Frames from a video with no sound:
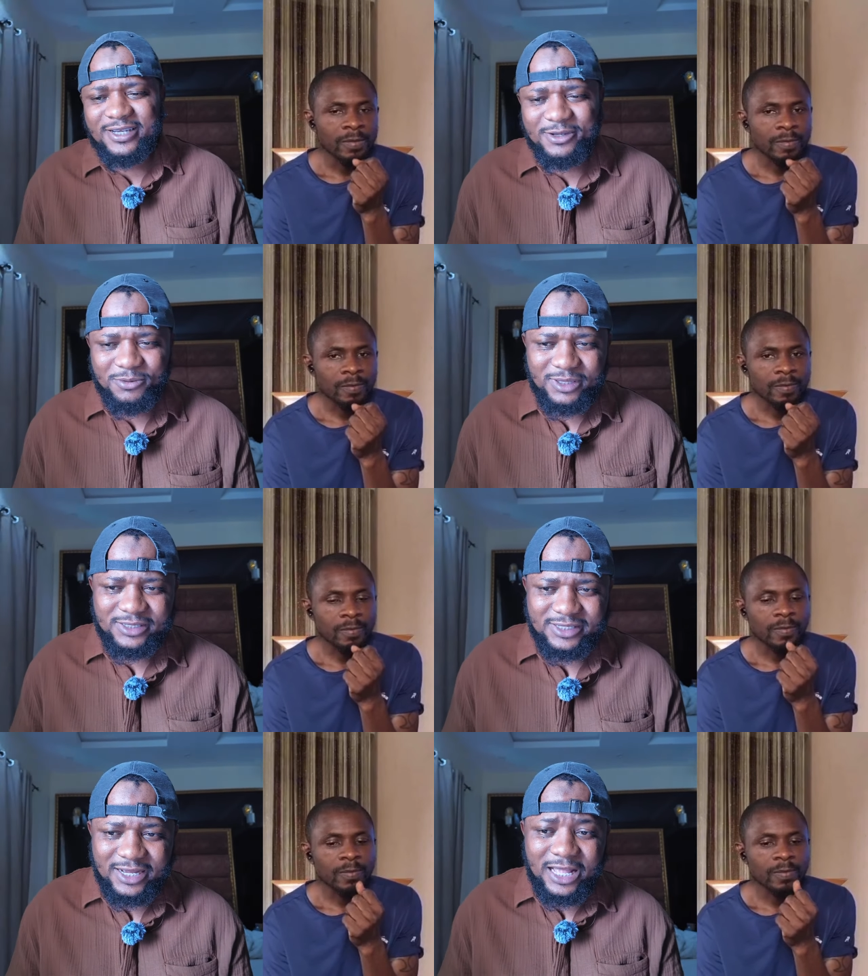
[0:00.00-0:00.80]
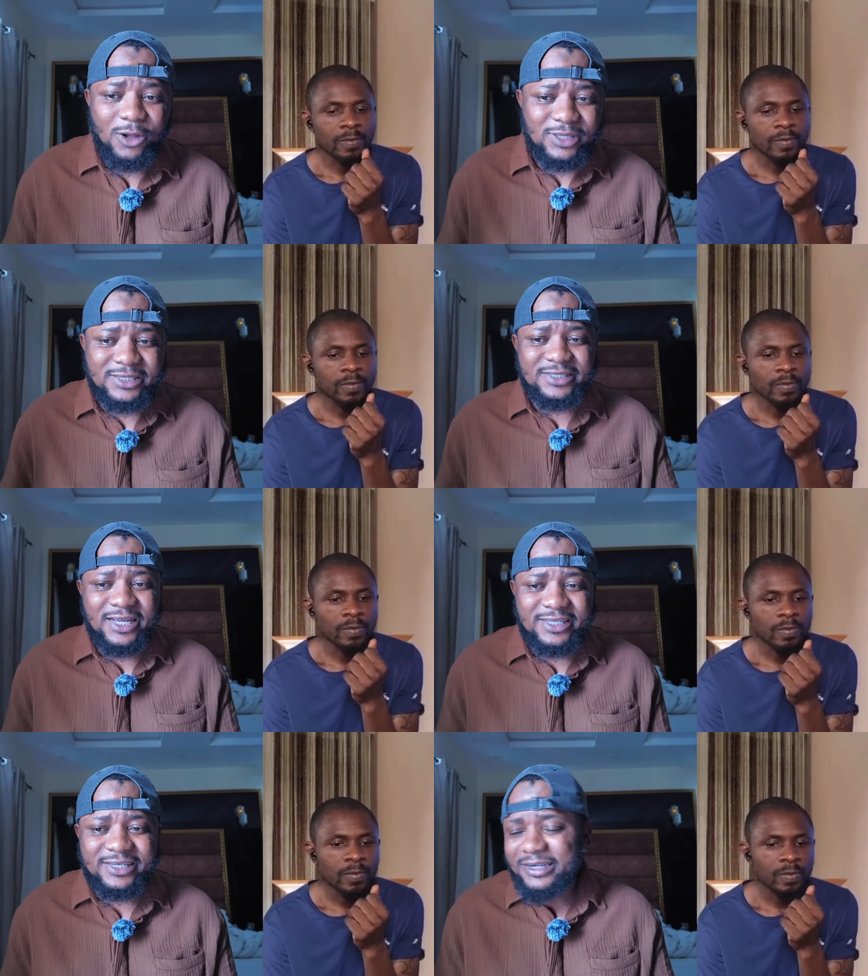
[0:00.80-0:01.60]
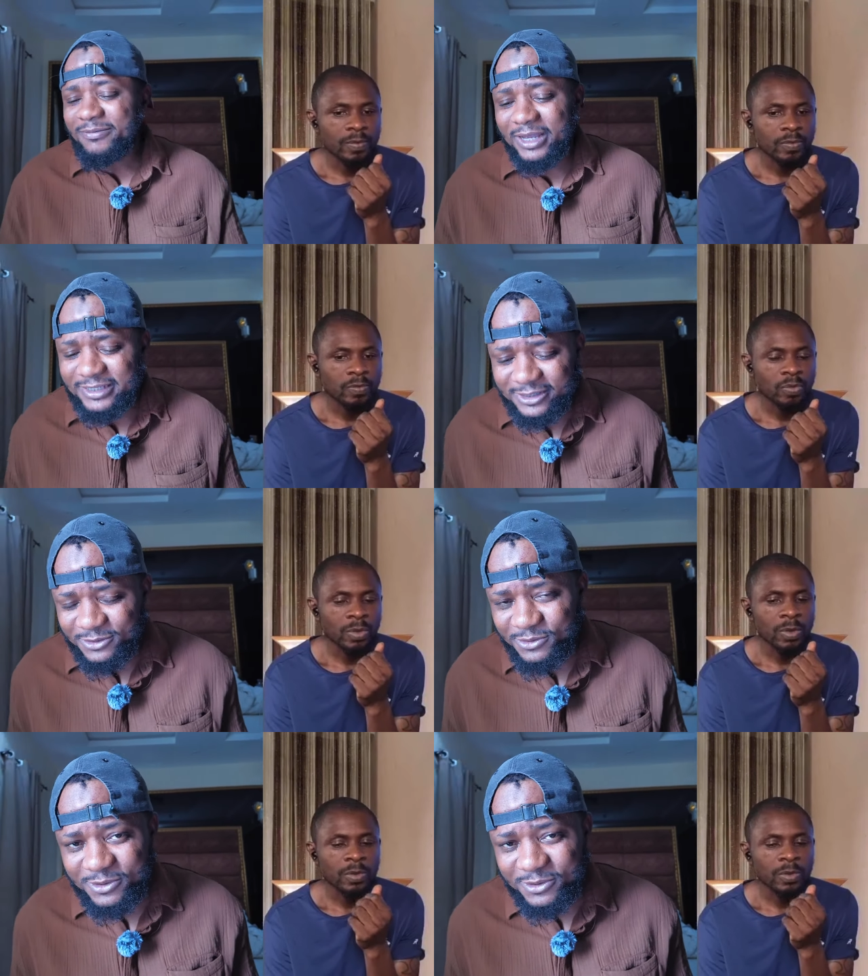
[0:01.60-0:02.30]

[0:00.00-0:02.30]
Speaker 1: You understand? I understand the grievances